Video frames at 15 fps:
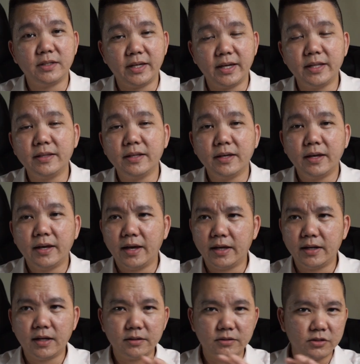again,
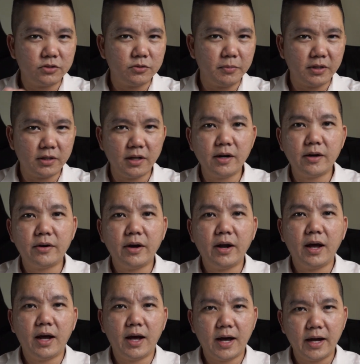and just to be clear,
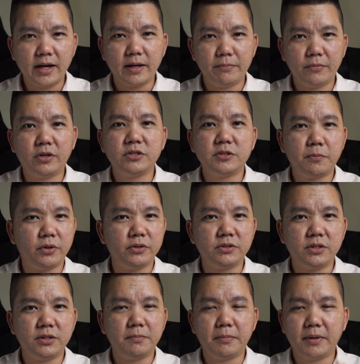I am not
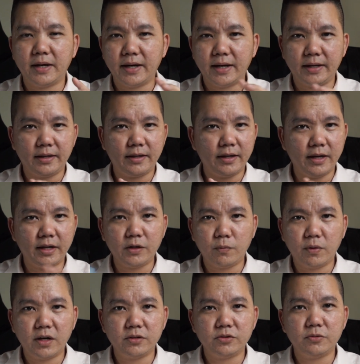sponsored by
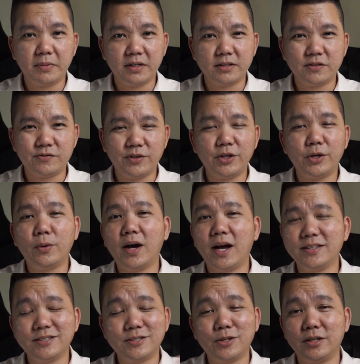anyone to make this video.
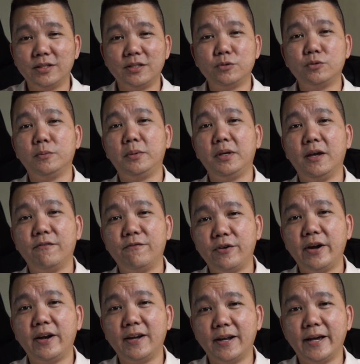I just thought this would be a
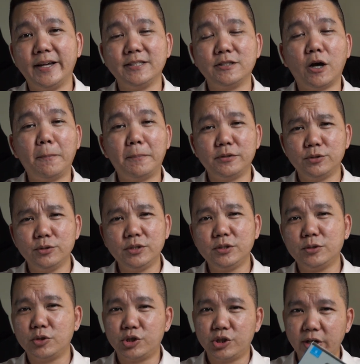very nice opportunity
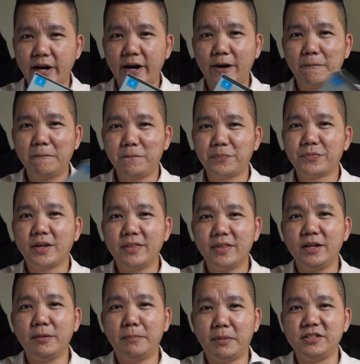to share
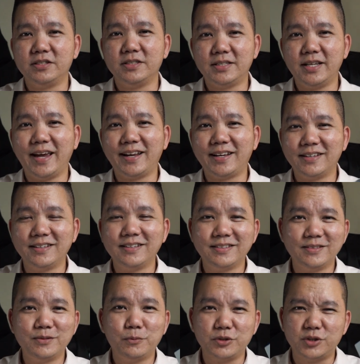another budget tech,
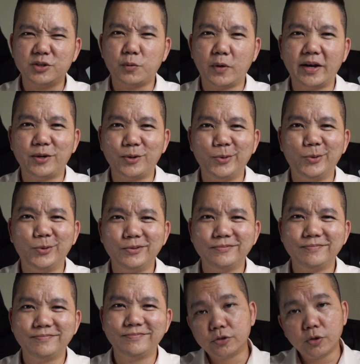which is quite cool.
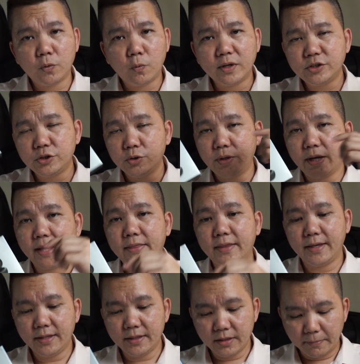So what you get
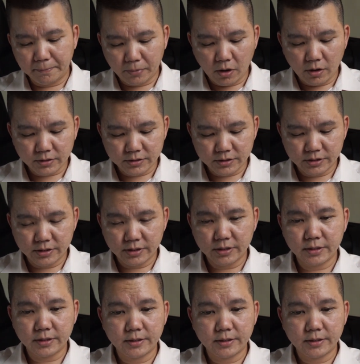in the box